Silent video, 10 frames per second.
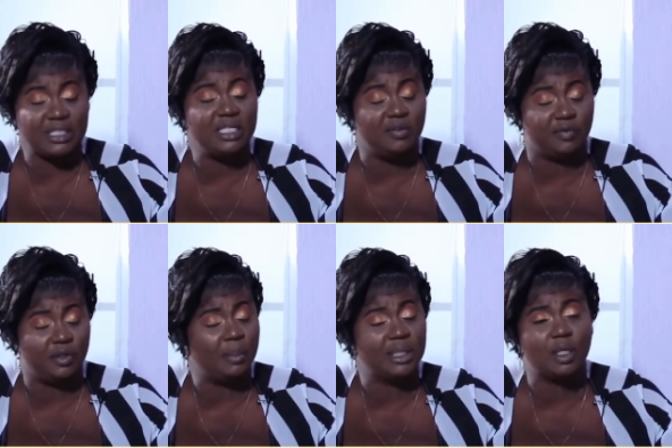receive,
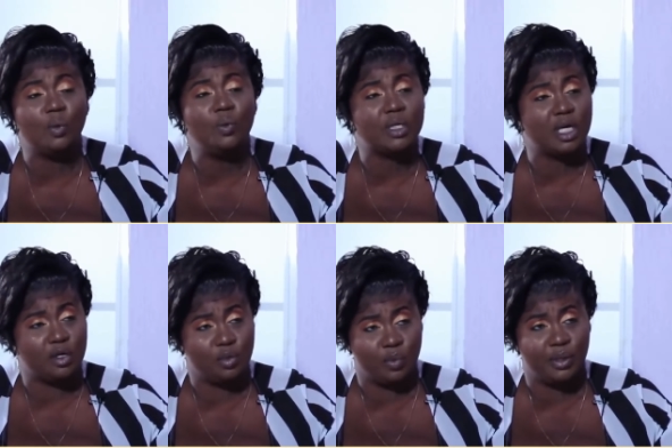no matter who
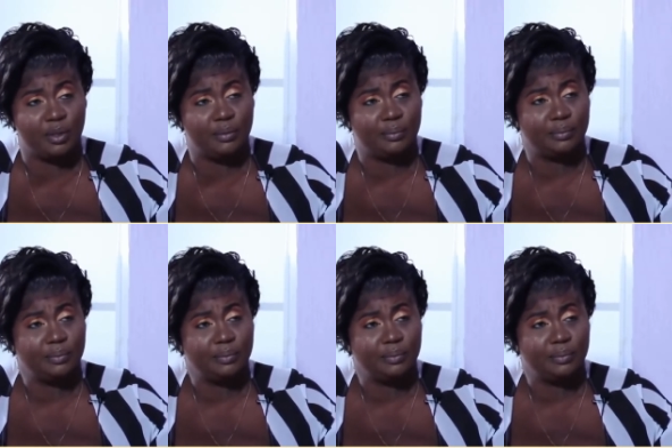carry the word,